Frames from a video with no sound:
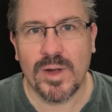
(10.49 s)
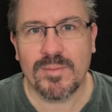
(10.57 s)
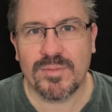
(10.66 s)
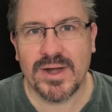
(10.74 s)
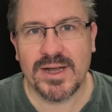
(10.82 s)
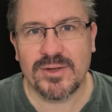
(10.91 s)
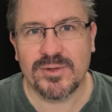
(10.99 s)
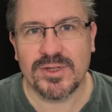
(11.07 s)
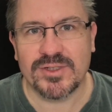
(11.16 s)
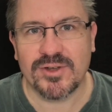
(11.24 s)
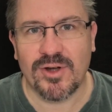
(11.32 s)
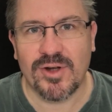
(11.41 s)
one brand new
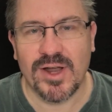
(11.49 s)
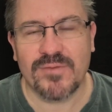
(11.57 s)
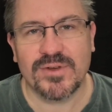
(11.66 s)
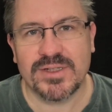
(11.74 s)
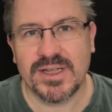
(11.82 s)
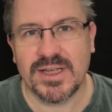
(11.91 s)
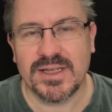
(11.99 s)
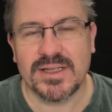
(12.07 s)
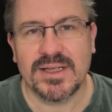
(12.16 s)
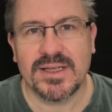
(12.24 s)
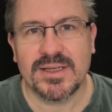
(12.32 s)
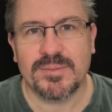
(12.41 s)
guitar every day